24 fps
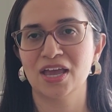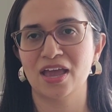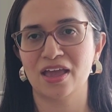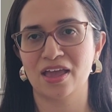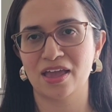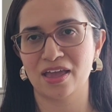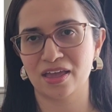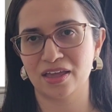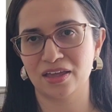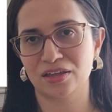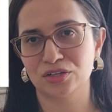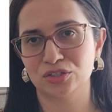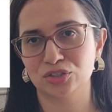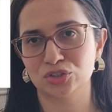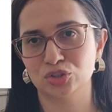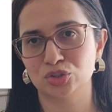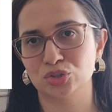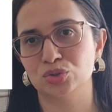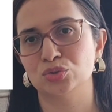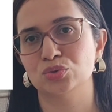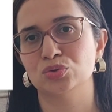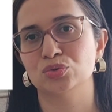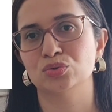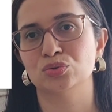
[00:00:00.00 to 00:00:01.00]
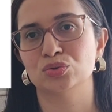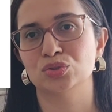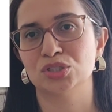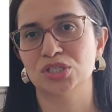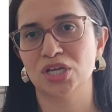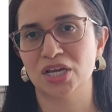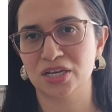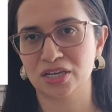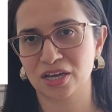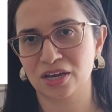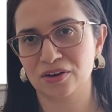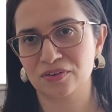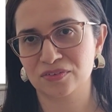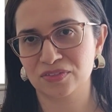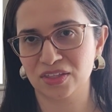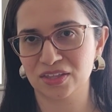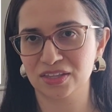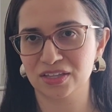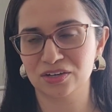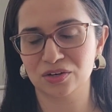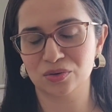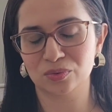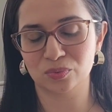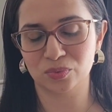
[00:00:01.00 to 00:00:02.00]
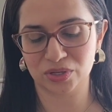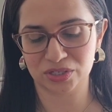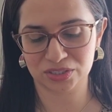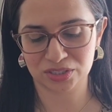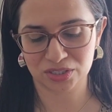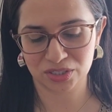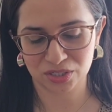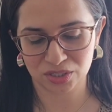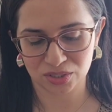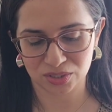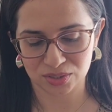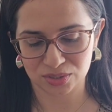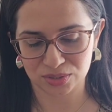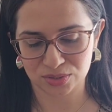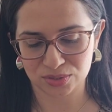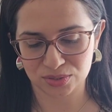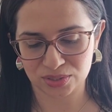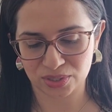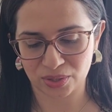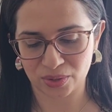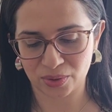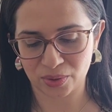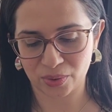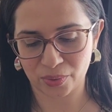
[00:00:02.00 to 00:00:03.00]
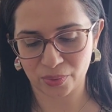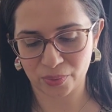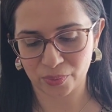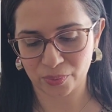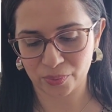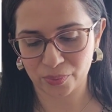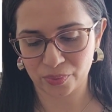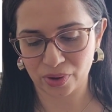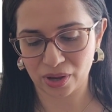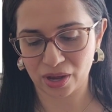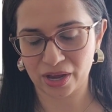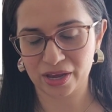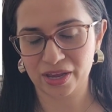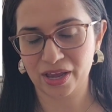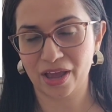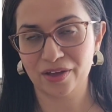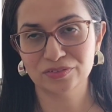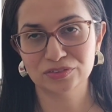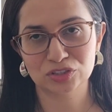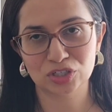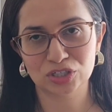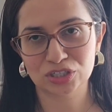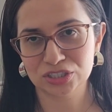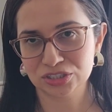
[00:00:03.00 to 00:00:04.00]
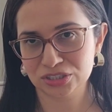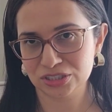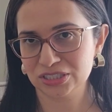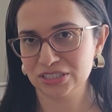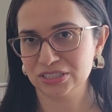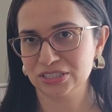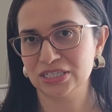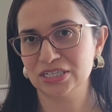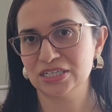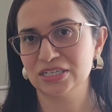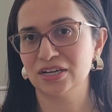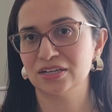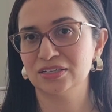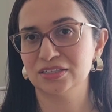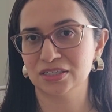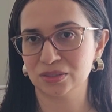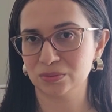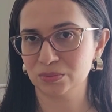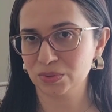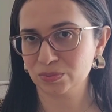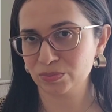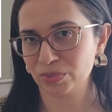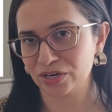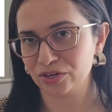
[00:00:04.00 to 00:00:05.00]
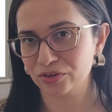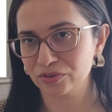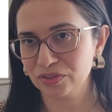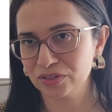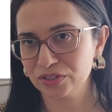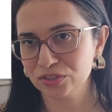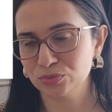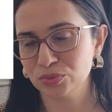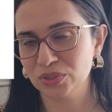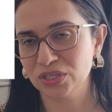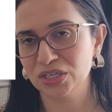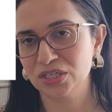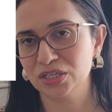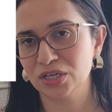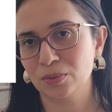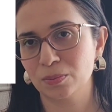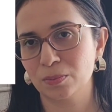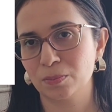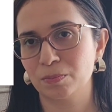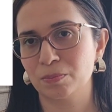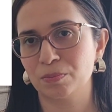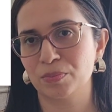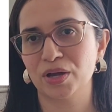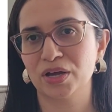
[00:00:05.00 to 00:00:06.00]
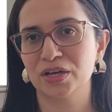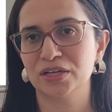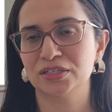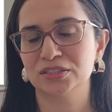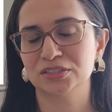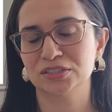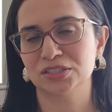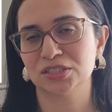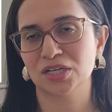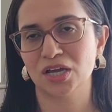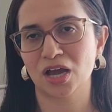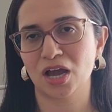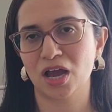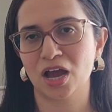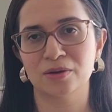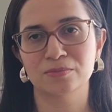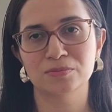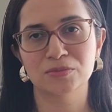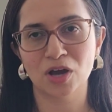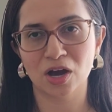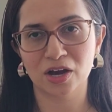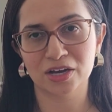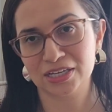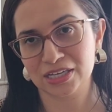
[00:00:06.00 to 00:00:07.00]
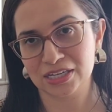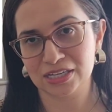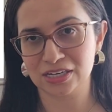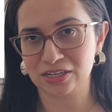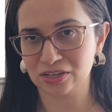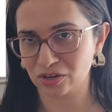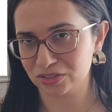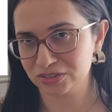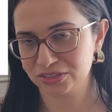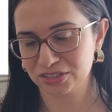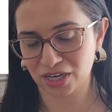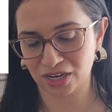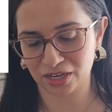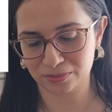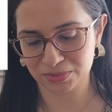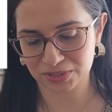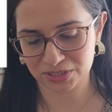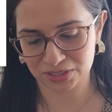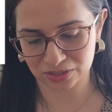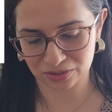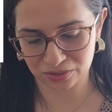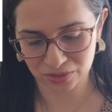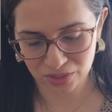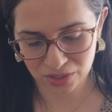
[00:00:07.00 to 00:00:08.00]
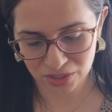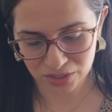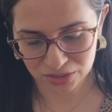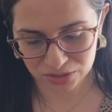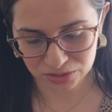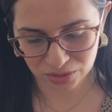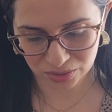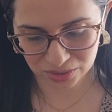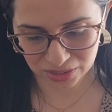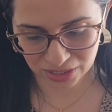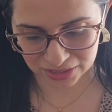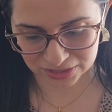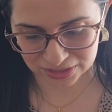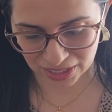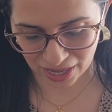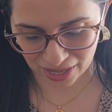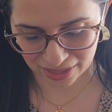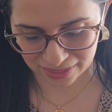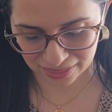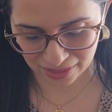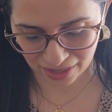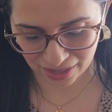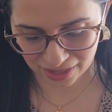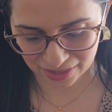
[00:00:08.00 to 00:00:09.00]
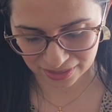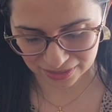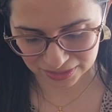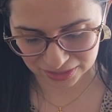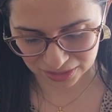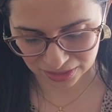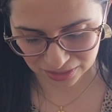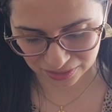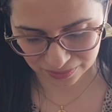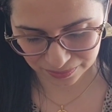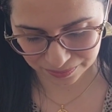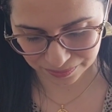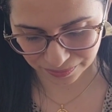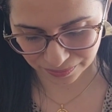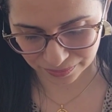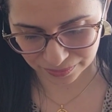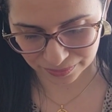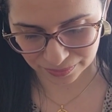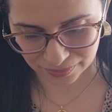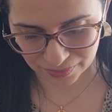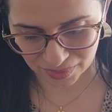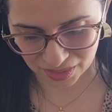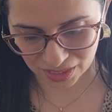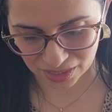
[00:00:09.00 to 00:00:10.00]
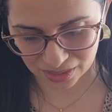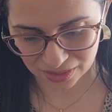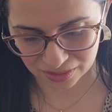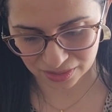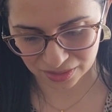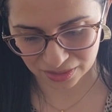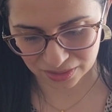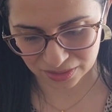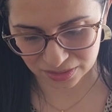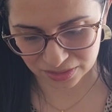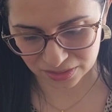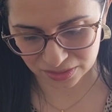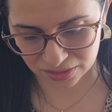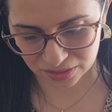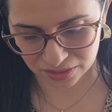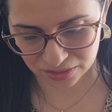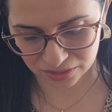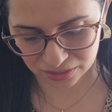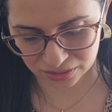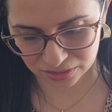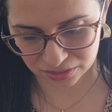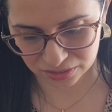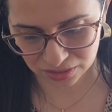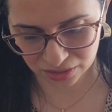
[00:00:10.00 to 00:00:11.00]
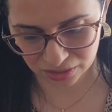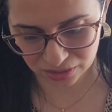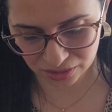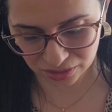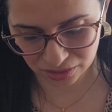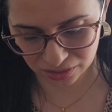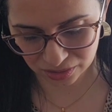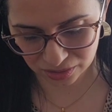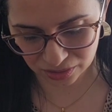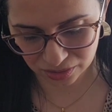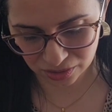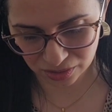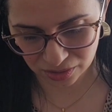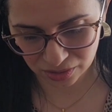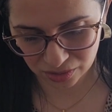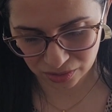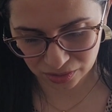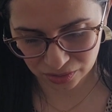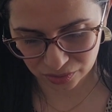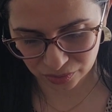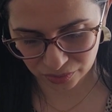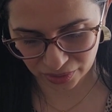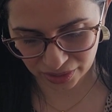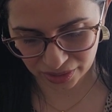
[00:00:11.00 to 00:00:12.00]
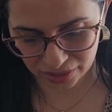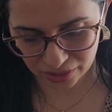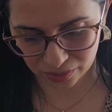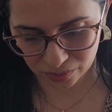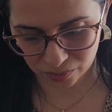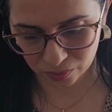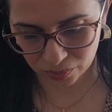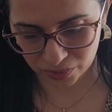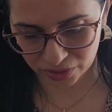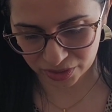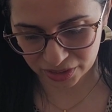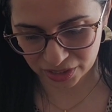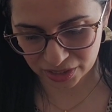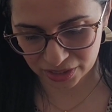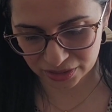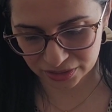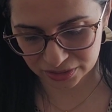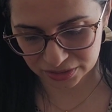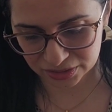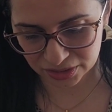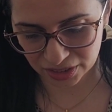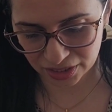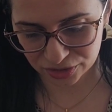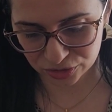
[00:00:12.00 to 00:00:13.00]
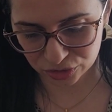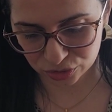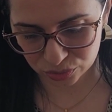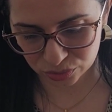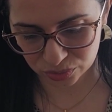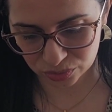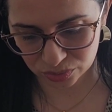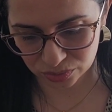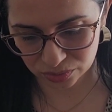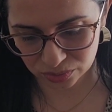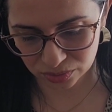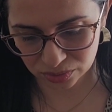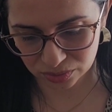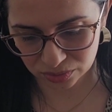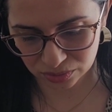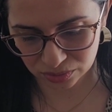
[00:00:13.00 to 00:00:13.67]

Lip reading: and to take care of the little one. So I have started to eat a little bit better this week, but I'm not eating on time still. So let's add that. This is a great working schedule.